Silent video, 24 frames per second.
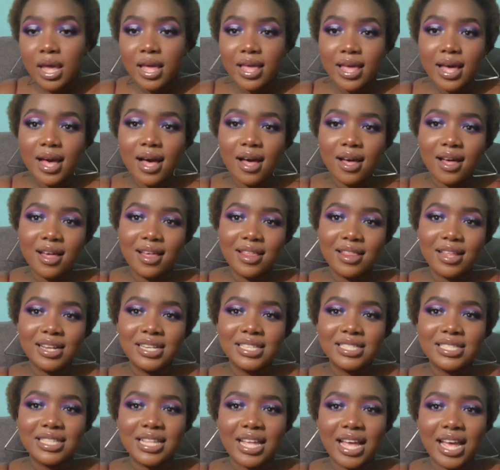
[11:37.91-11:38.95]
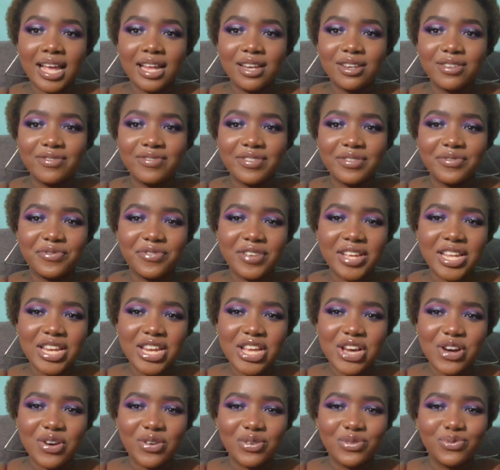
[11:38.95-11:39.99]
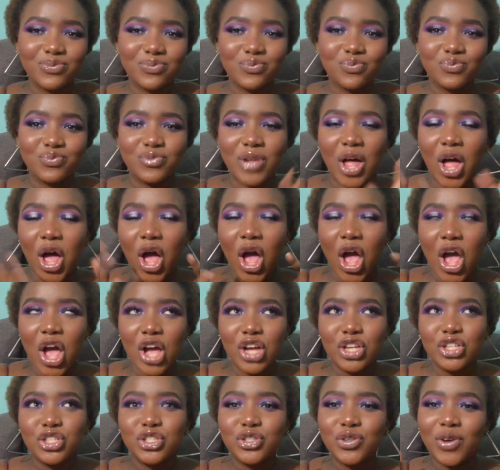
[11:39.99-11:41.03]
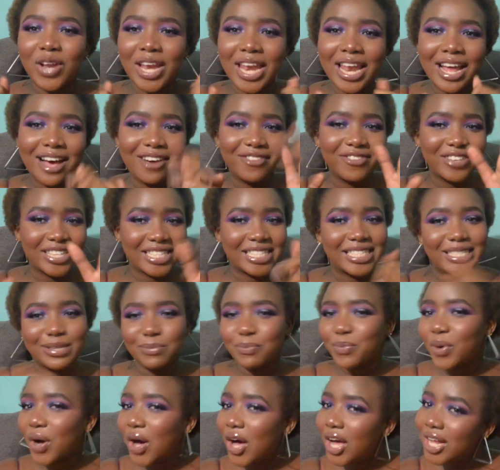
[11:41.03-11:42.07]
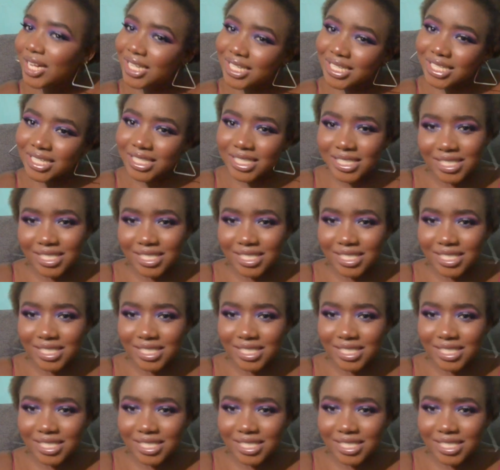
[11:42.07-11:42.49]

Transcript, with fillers: yeah that is the end of the video show love and support